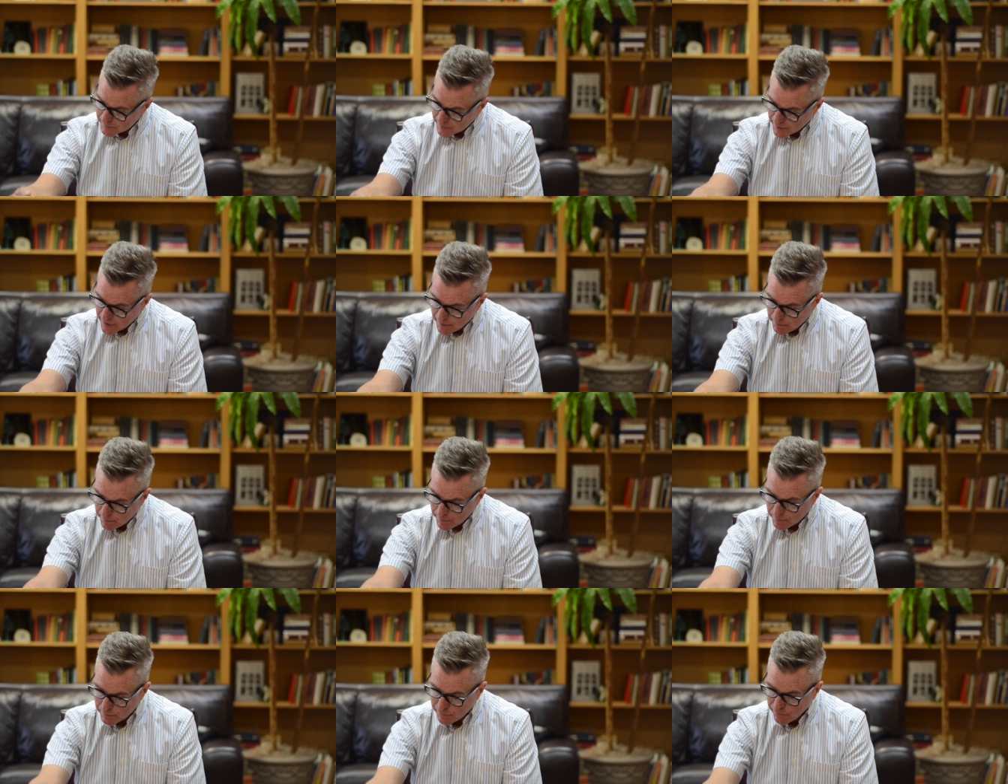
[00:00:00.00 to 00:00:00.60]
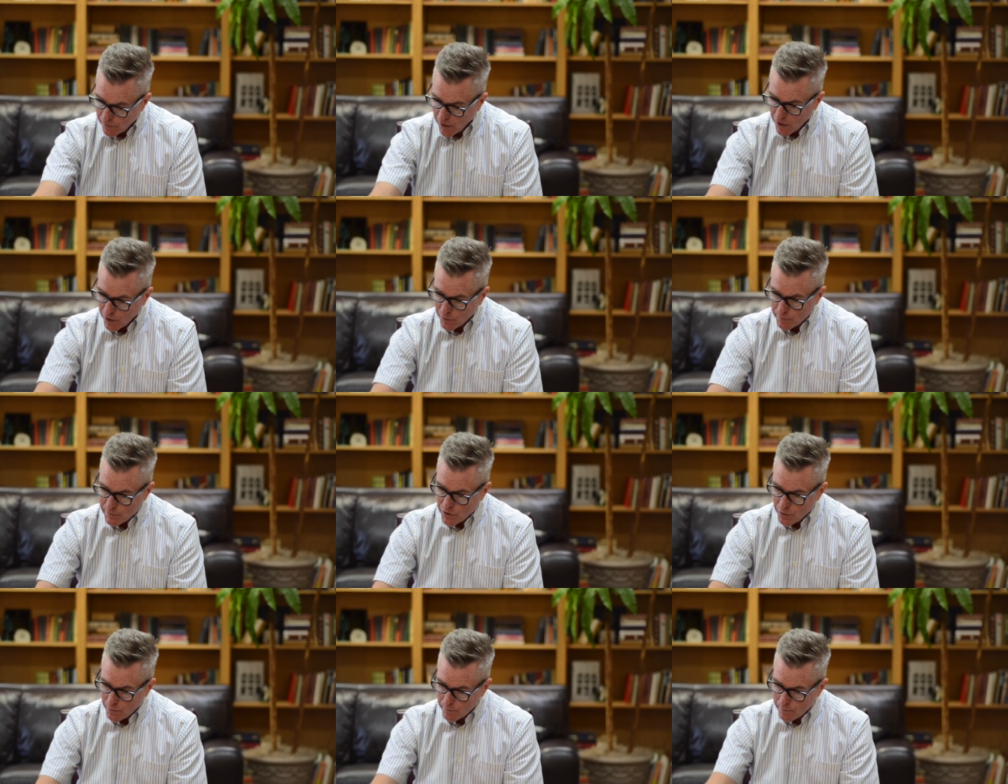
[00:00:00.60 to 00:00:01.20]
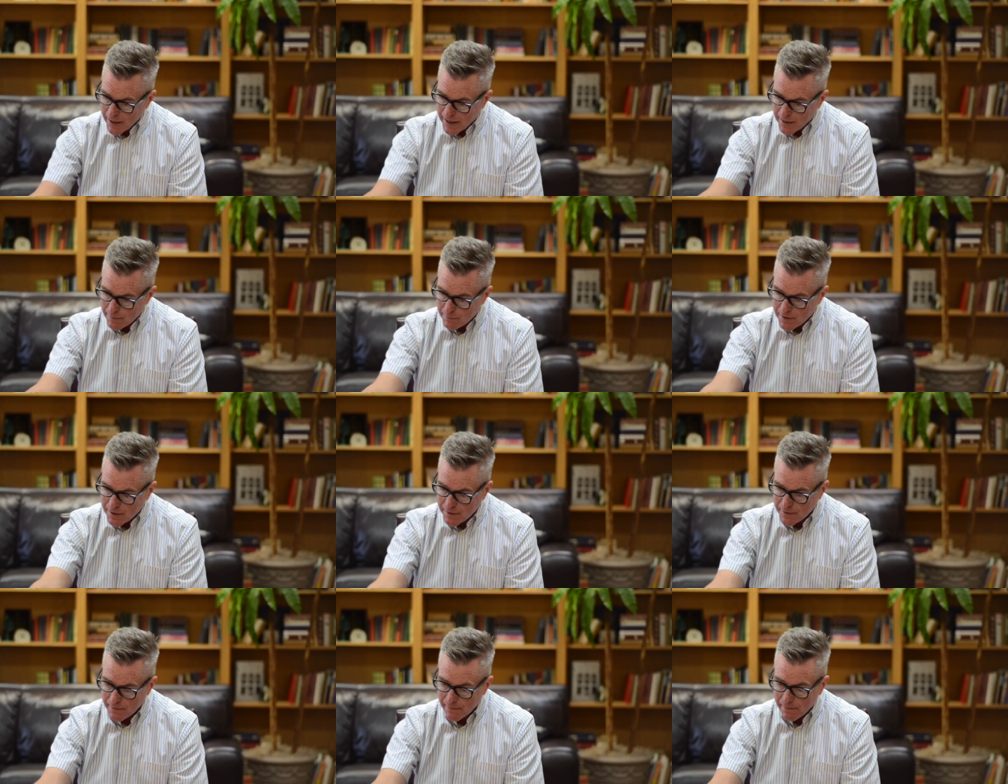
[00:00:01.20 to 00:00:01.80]
keep follow me, obey
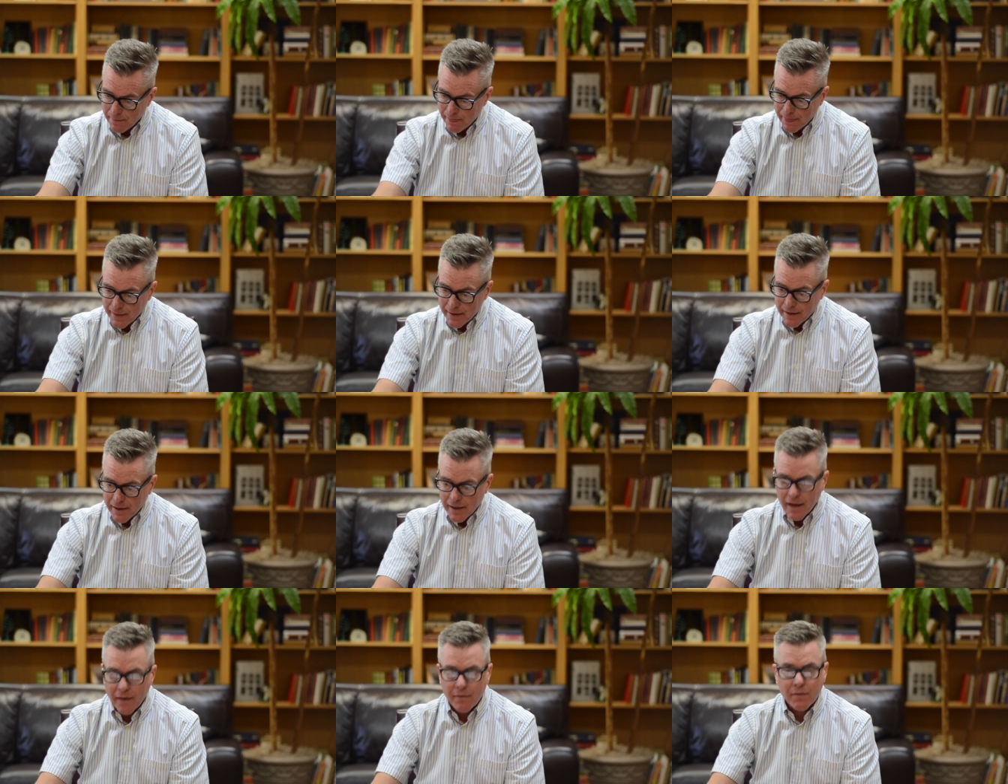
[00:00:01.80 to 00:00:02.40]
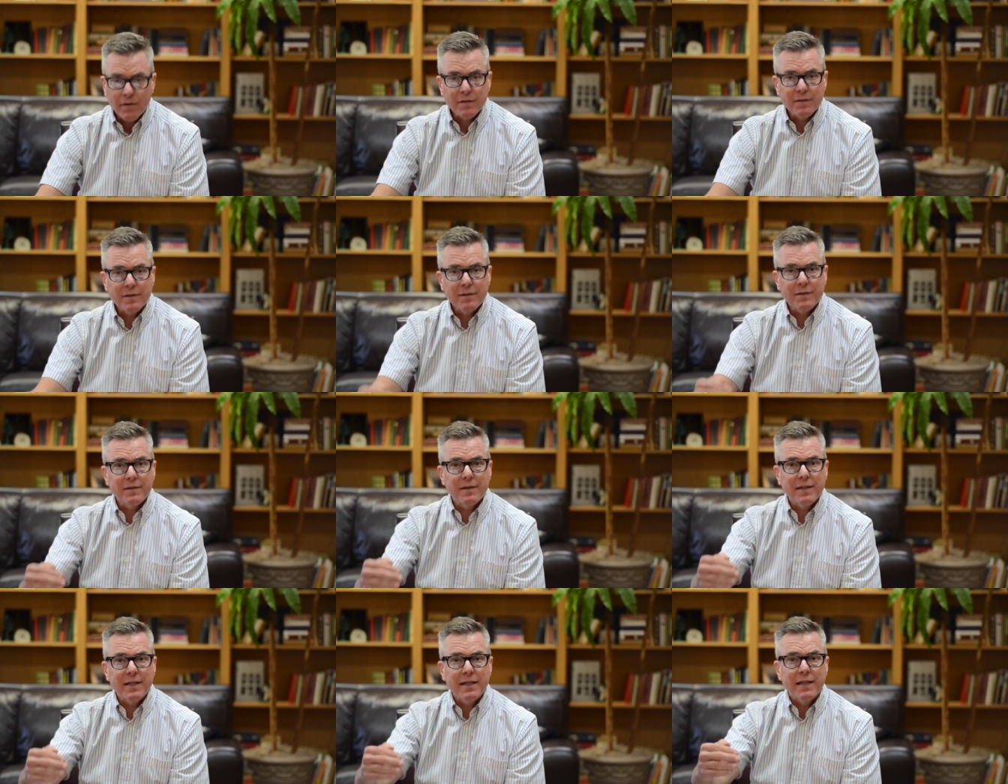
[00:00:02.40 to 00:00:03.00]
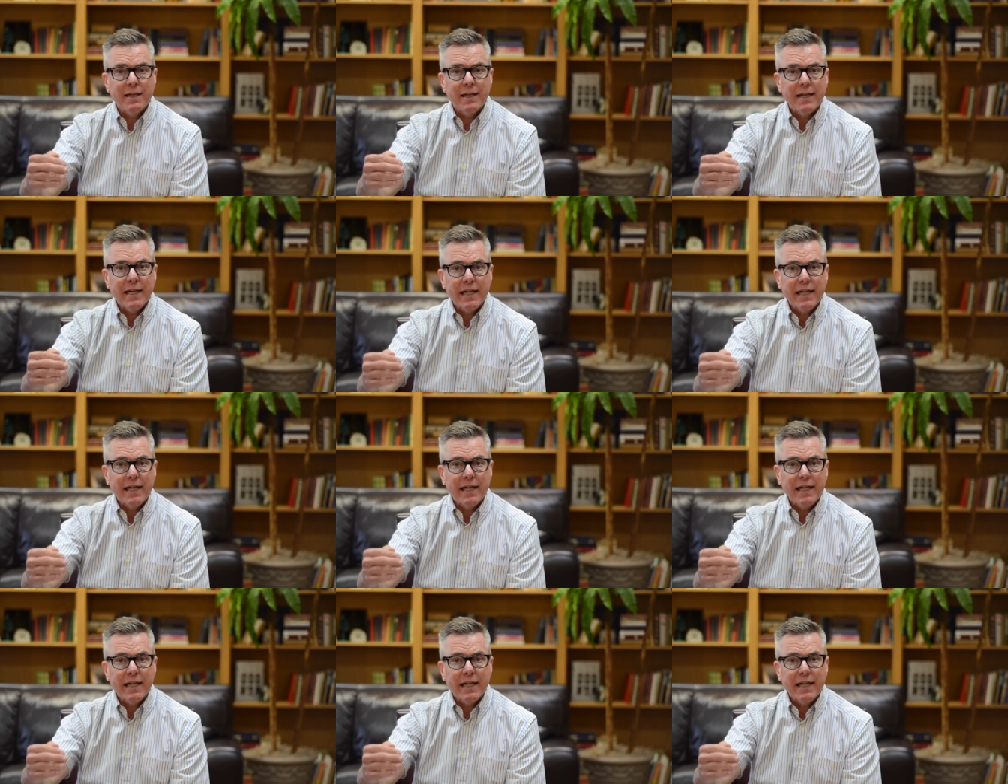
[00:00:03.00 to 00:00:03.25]
me. And this is the